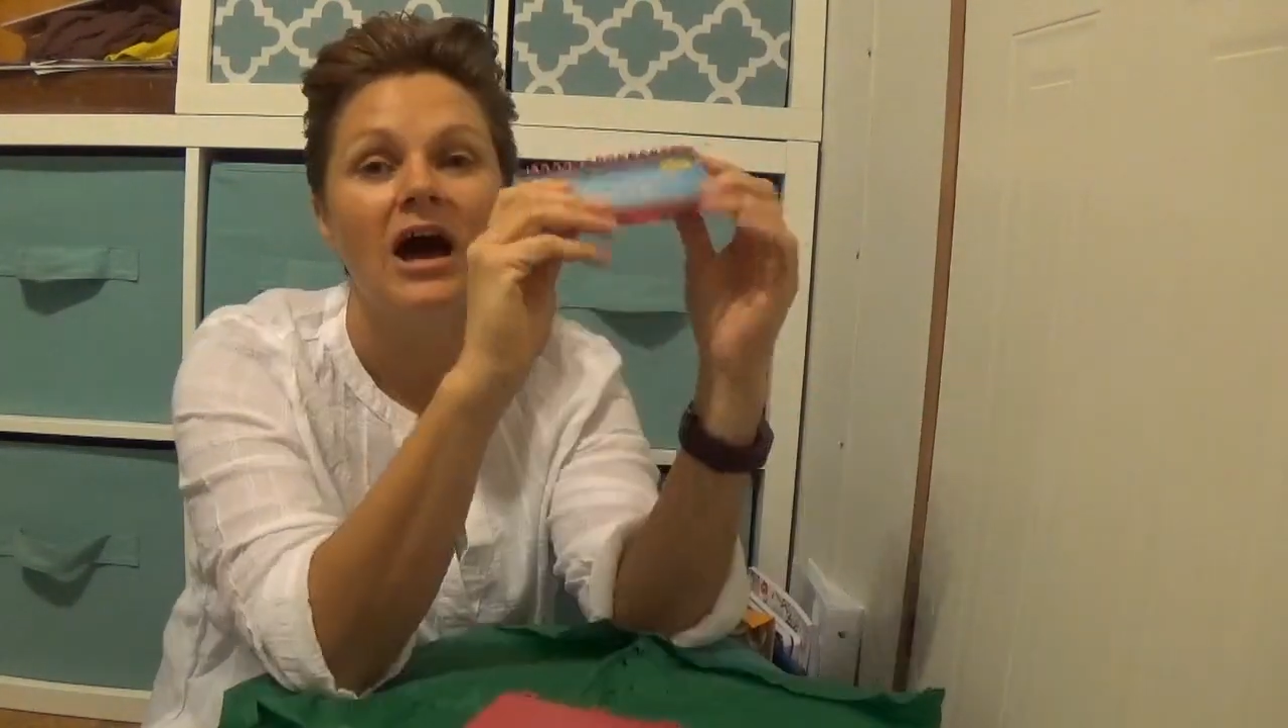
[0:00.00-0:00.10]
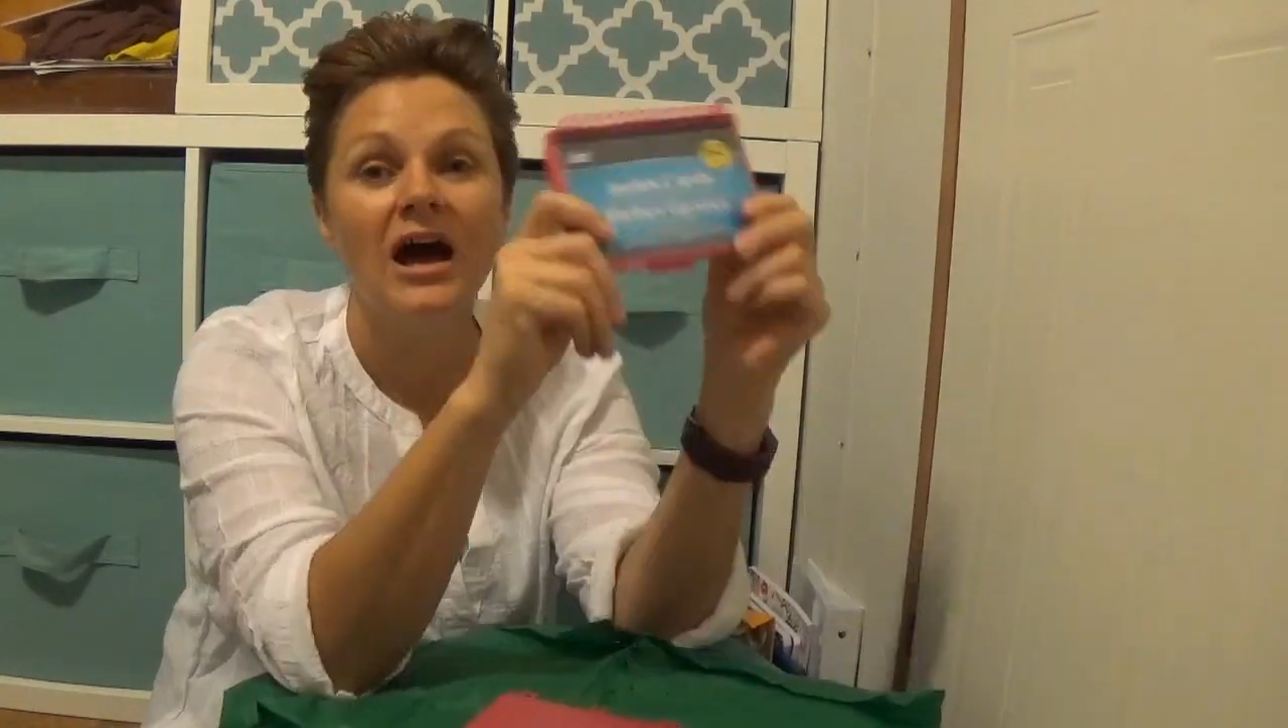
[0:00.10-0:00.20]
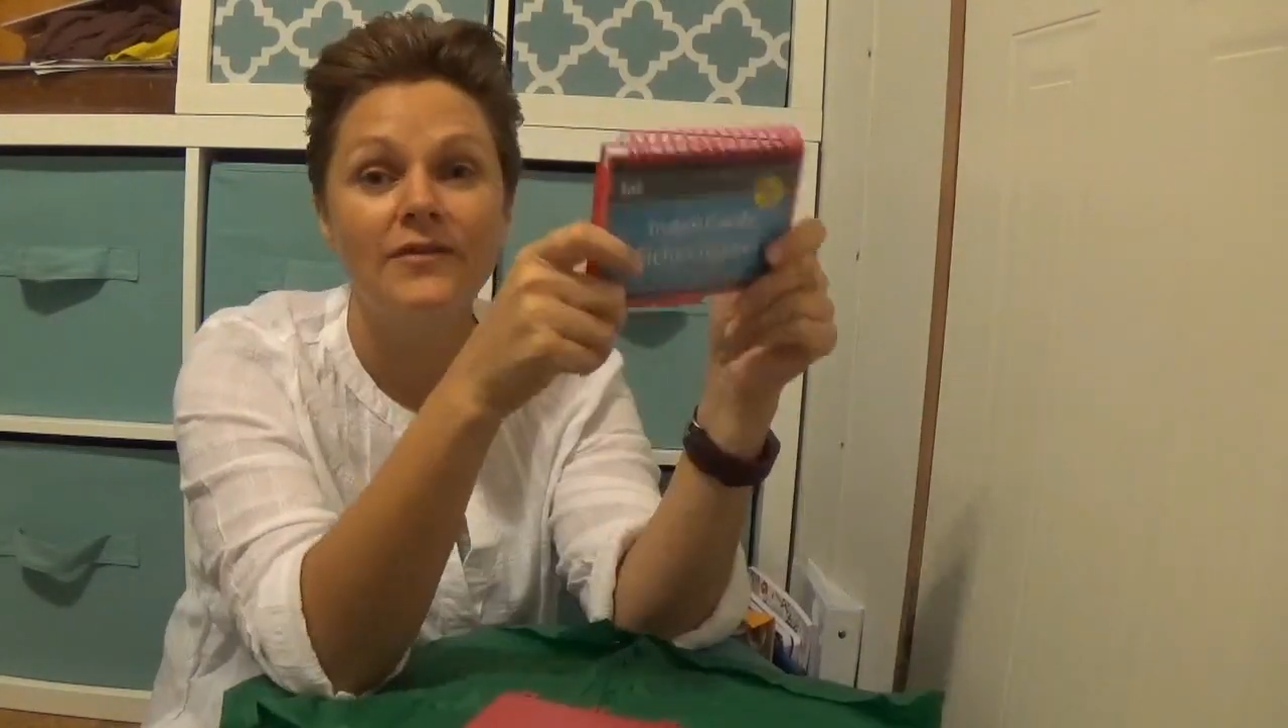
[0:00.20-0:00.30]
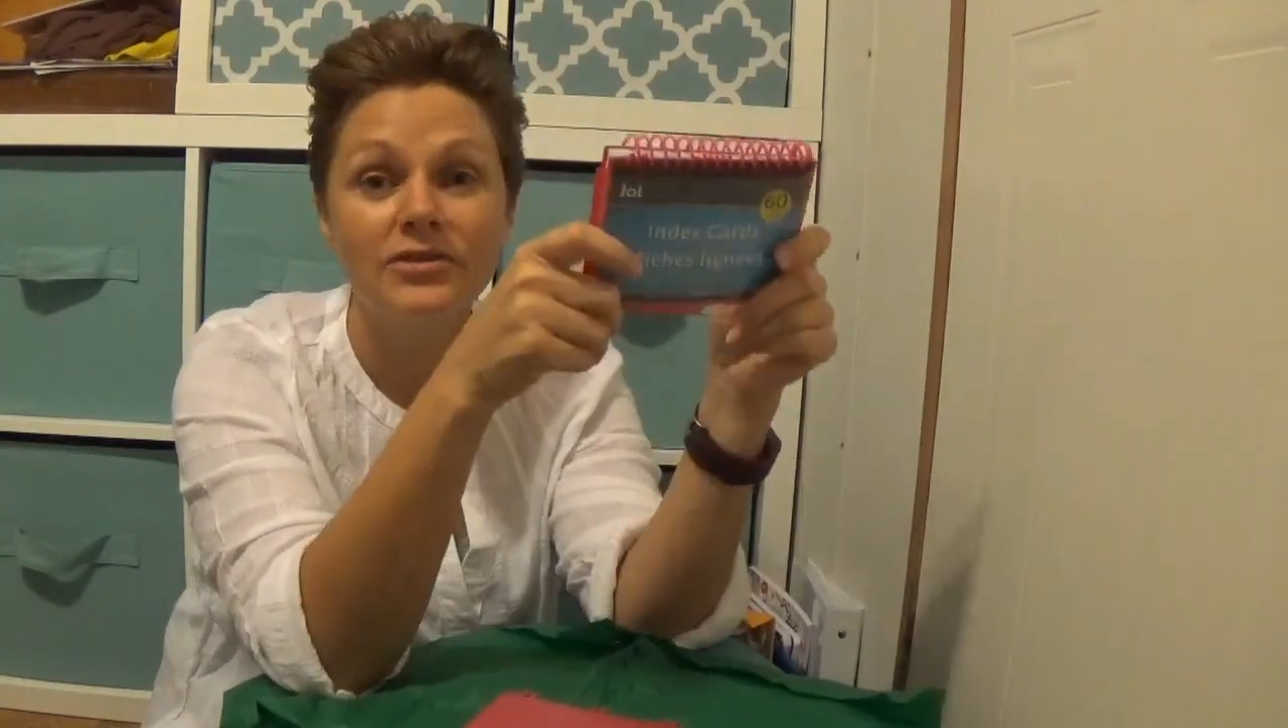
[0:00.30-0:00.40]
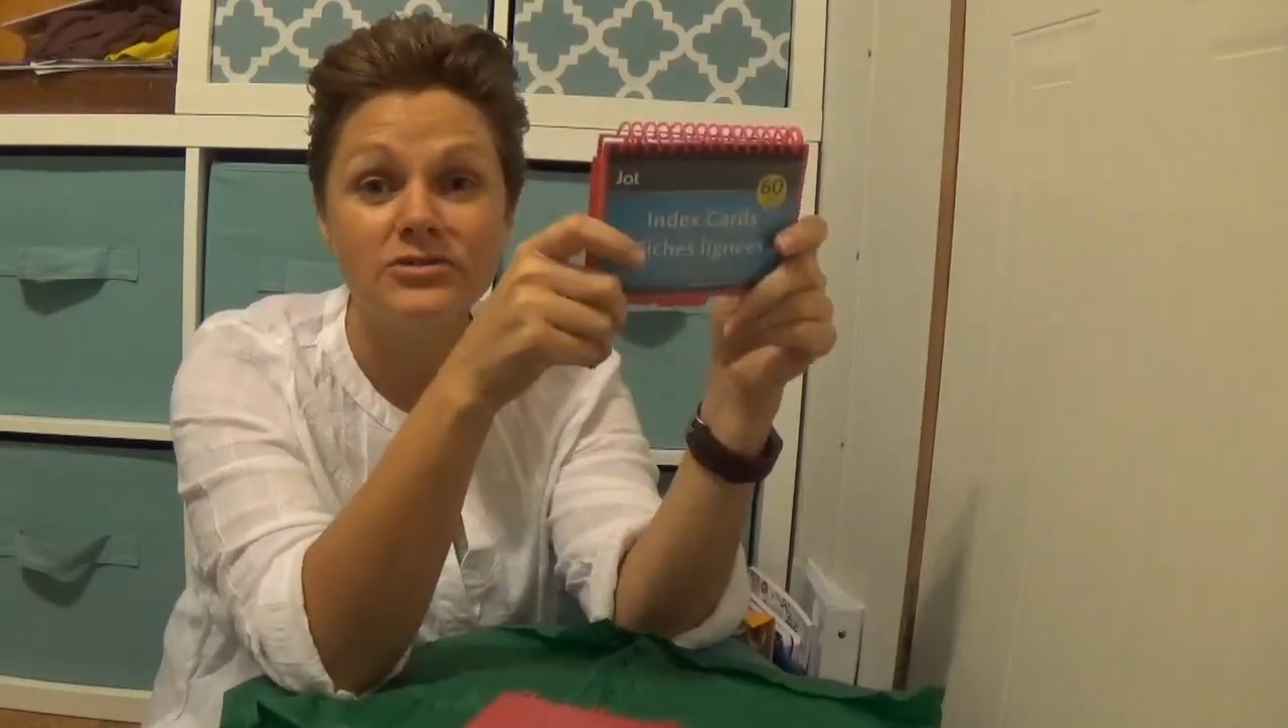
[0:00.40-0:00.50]

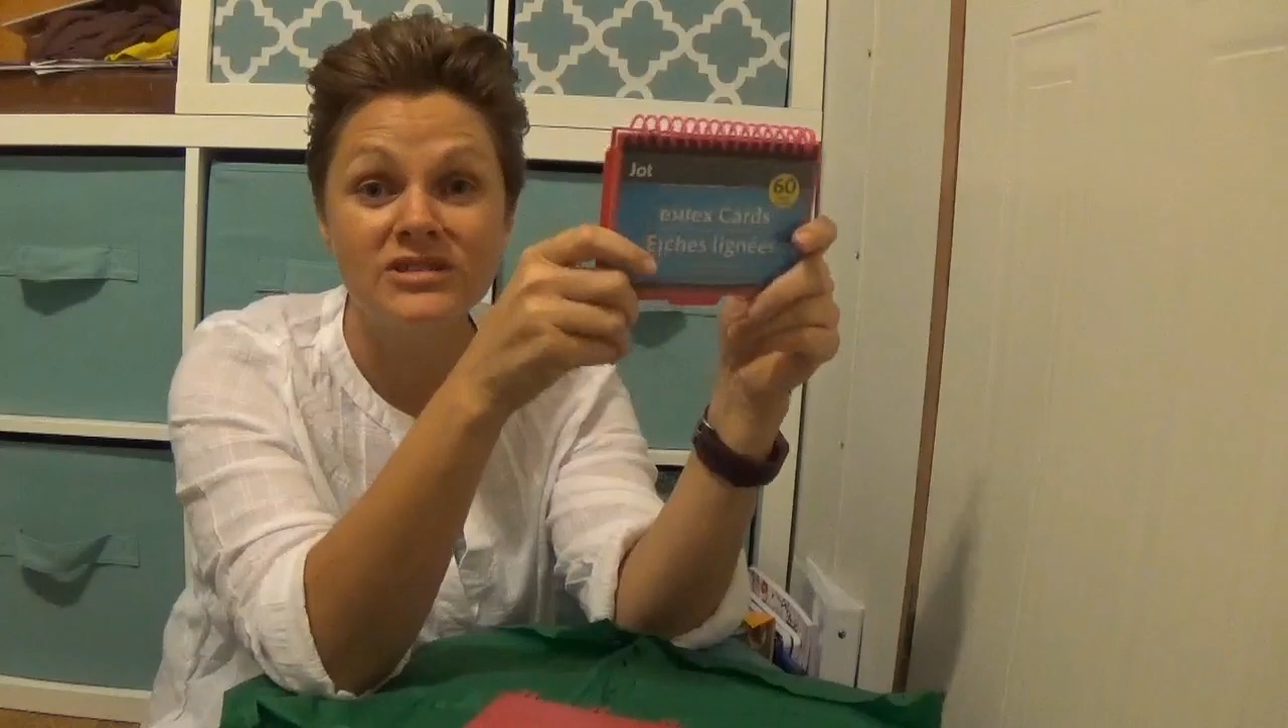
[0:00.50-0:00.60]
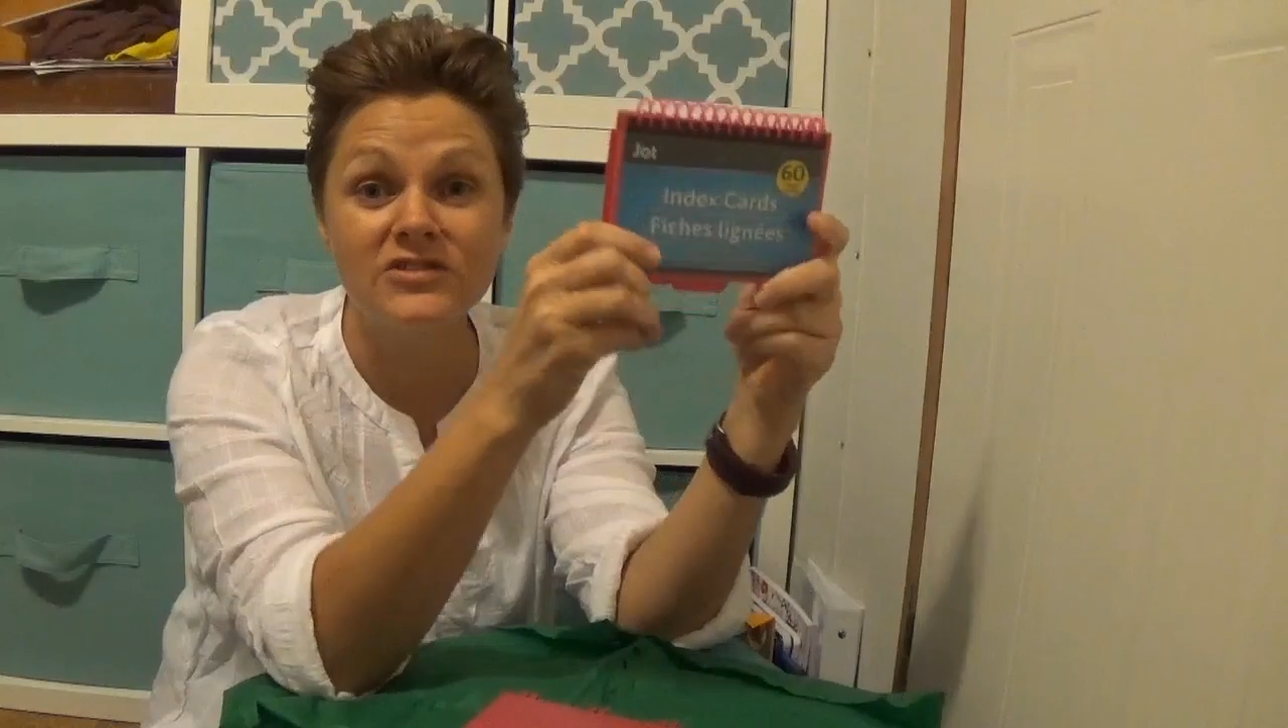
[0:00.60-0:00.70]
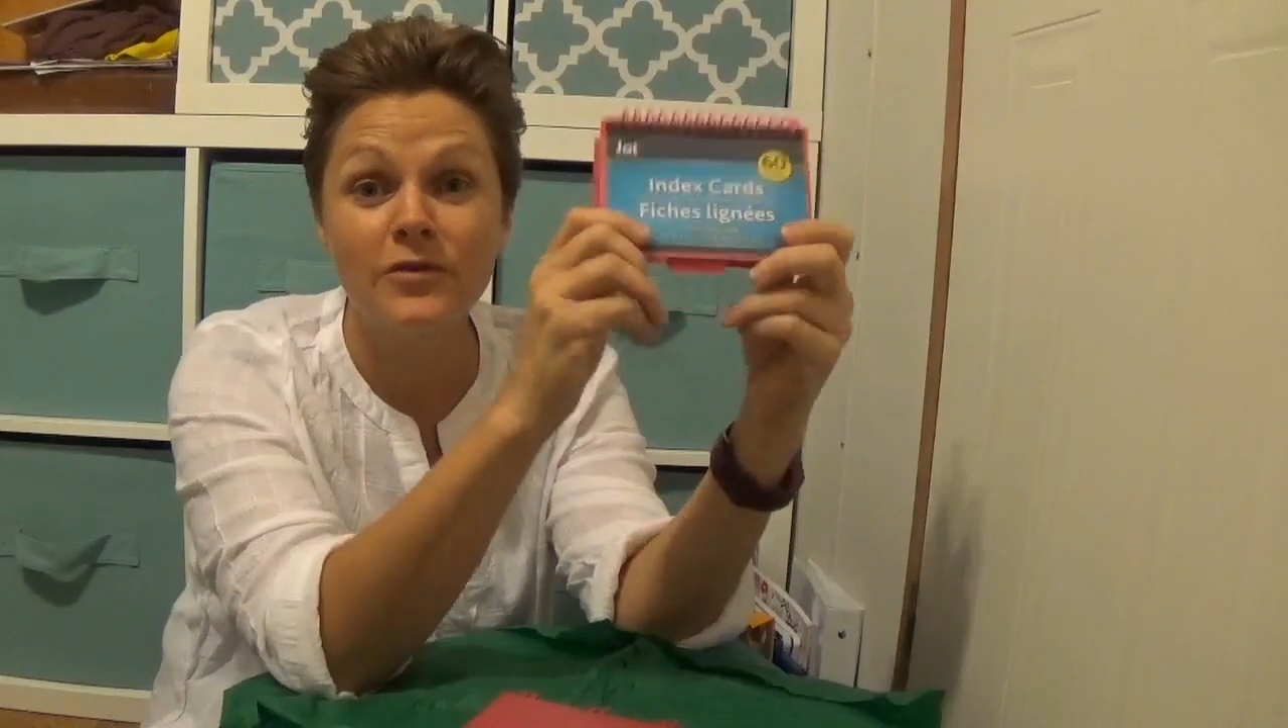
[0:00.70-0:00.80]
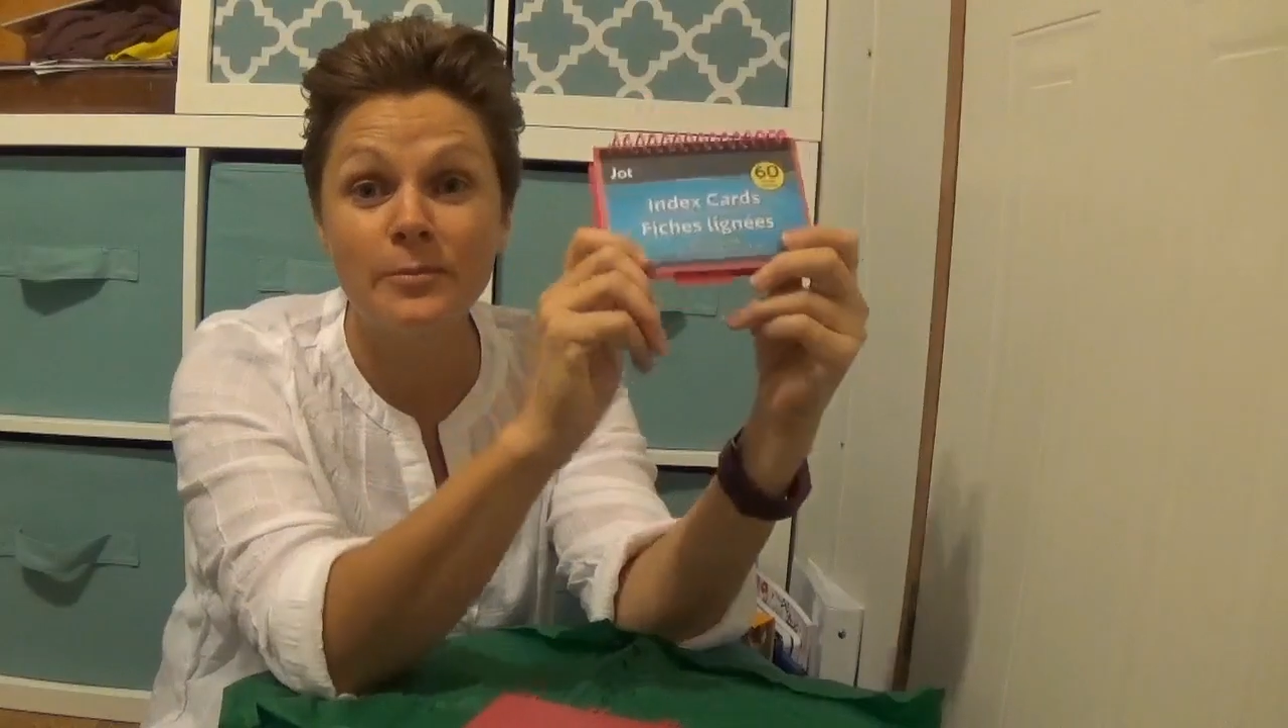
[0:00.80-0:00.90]
I've used this for